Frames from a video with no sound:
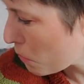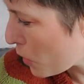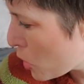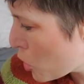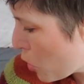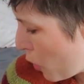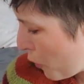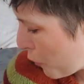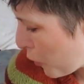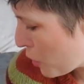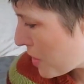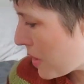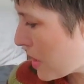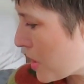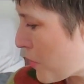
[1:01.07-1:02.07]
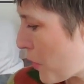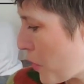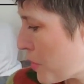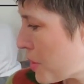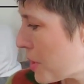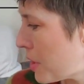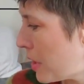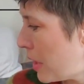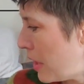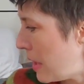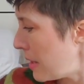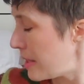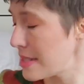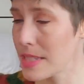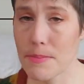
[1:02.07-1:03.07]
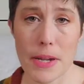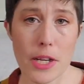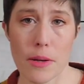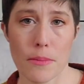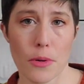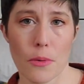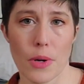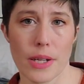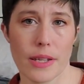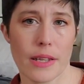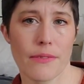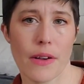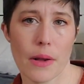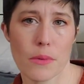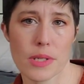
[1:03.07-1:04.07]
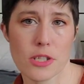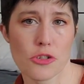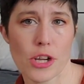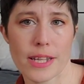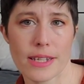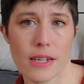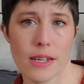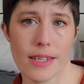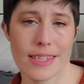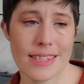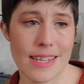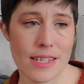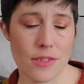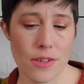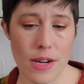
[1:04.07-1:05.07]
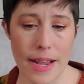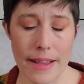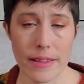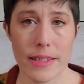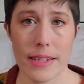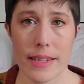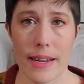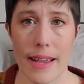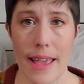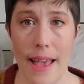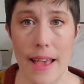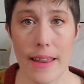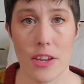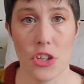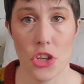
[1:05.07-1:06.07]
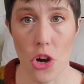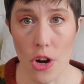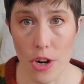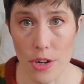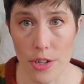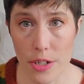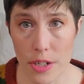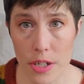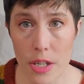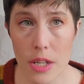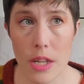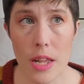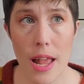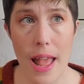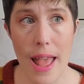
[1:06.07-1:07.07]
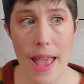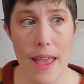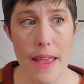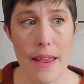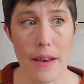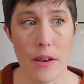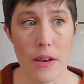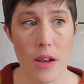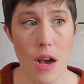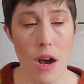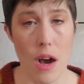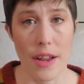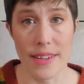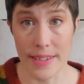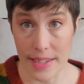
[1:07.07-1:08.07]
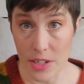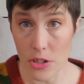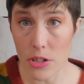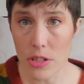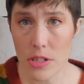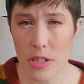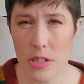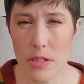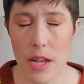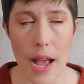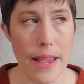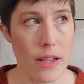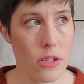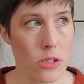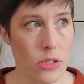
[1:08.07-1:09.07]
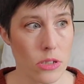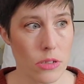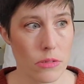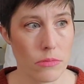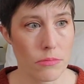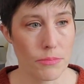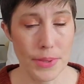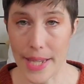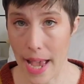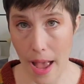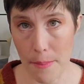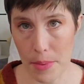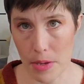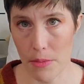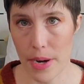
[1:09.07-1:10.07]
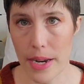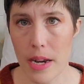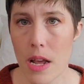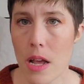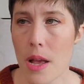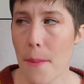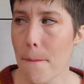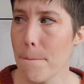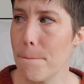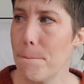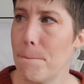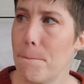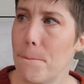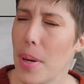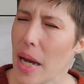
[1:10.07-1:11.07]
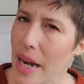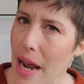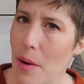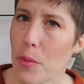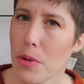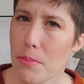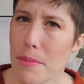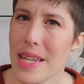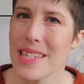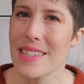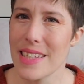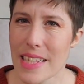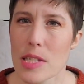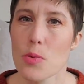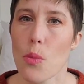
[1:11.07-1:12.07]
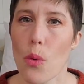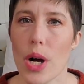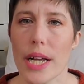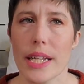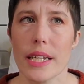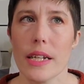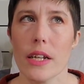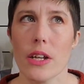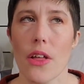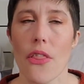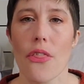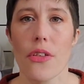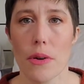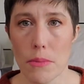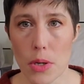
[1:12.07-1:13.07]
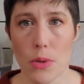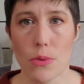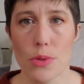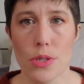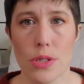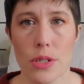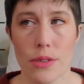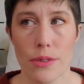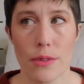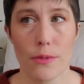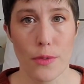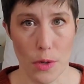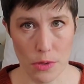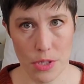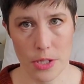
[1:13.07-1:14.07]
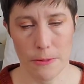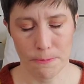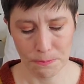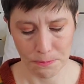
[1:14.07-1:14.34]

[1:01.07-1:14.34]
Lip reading: So first things first, this is my number one. If I was stranded on a desert island and I had yarn and needles, I could be happy, right? But I would miss this one the most first.